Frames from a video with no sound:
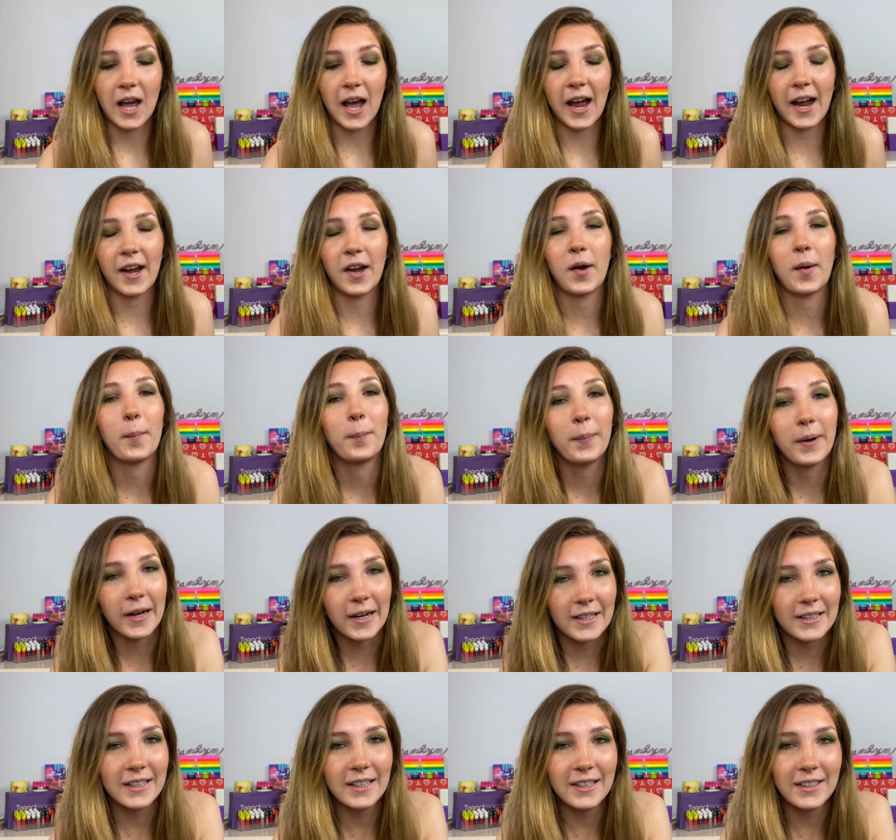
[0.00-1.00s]
I
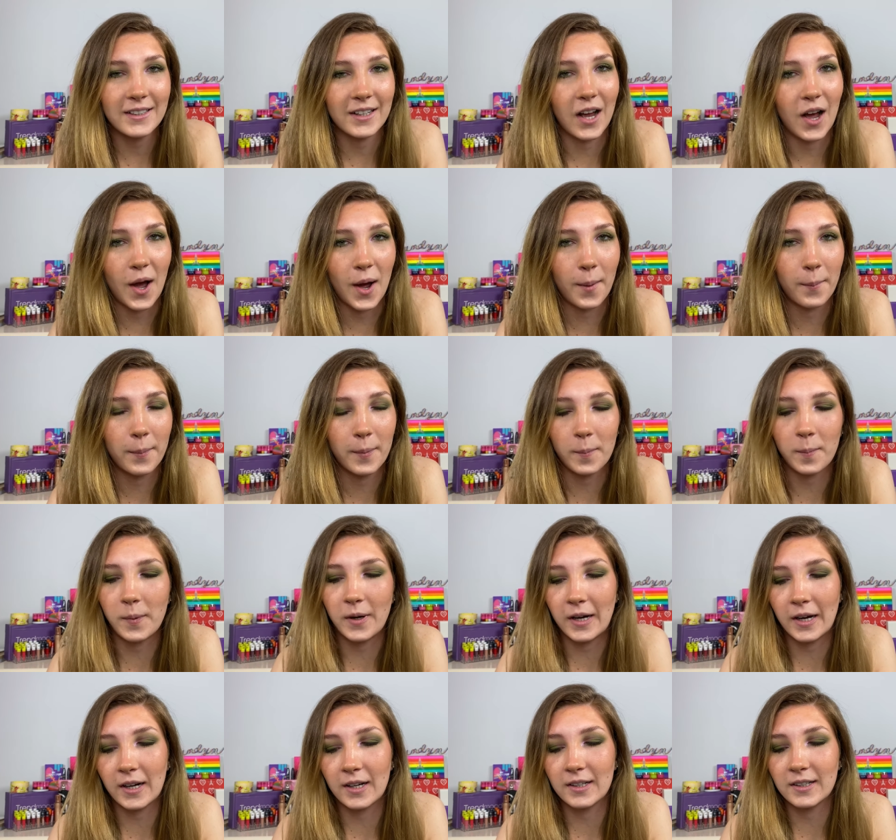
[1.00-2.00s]
picked these up
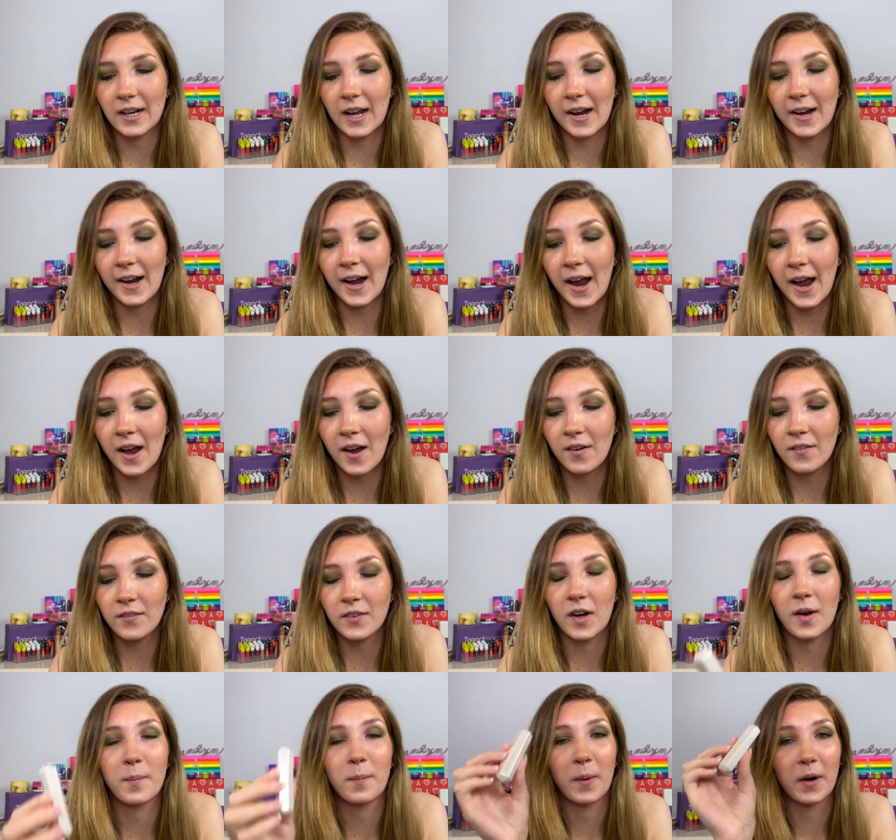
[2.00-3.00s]
because I have
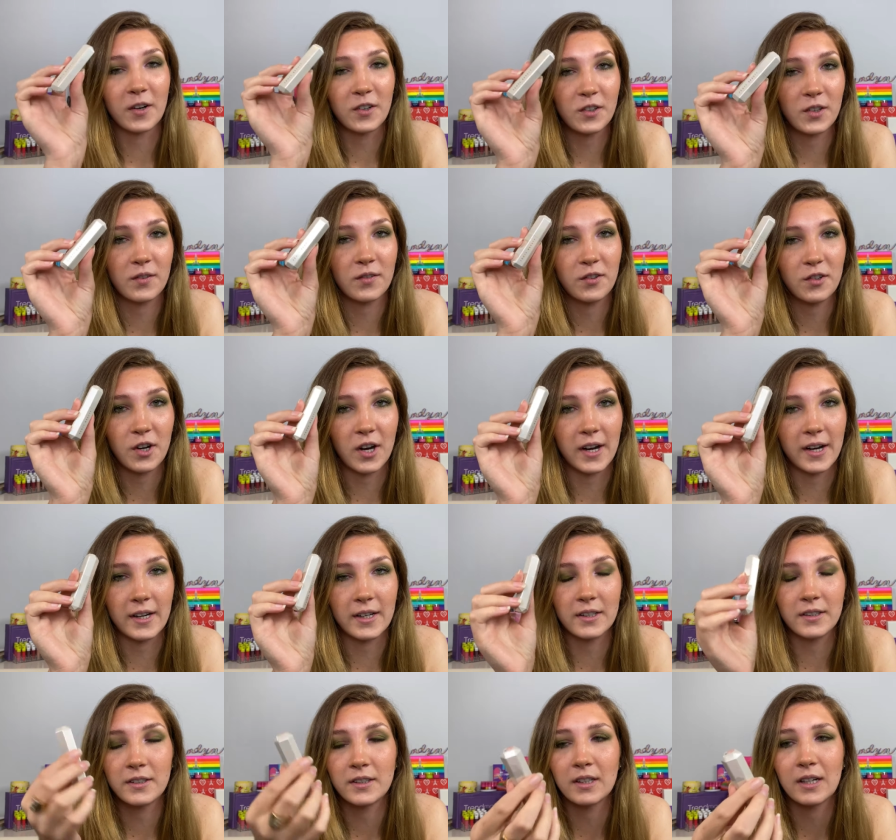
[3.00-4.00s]
a bunch of
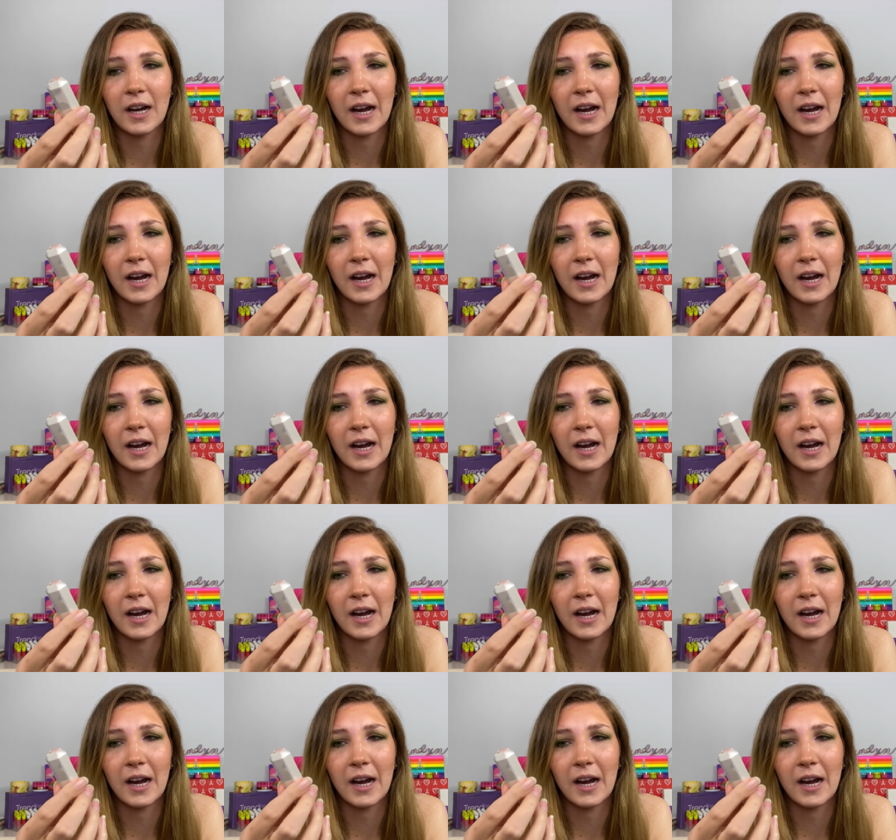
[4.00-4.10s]
shades.